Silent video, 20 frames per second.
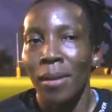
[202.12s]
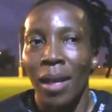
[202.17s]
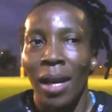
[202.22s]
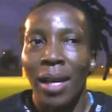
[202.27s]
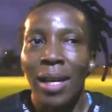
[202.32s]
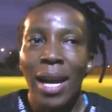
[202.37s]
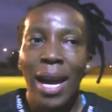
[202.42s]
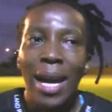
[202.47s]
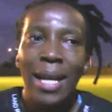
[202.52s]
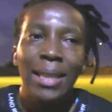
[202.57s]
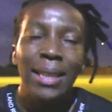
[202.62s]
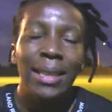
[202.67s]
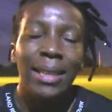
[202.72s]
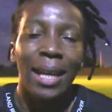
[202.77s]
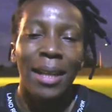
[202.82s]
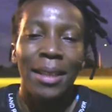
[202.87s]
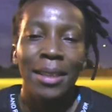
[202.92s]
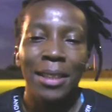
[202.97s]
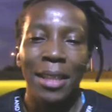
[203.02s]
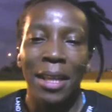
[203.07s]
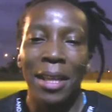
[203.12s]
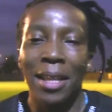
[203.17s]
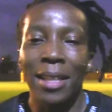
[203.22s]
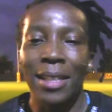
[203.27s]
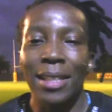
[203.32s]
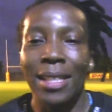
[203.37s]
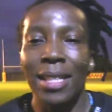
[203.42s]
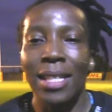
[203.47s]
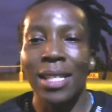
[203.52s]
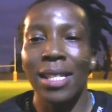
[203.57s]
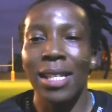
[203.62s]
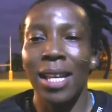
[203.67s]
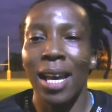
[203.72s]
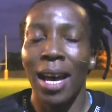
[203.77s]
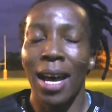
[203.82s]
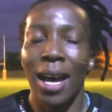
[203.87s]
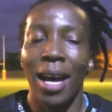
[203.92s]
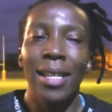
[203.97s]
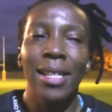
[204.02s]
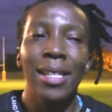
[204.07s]
Yes, I'll say that it's
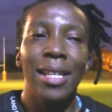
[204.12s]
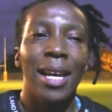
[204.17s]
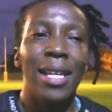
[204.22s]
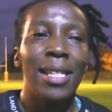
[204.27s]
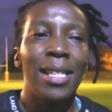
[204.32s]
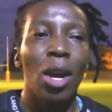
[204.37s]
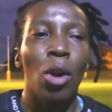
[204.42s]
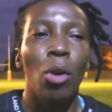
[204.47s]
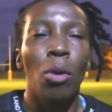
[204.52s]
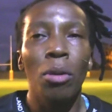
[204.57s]
a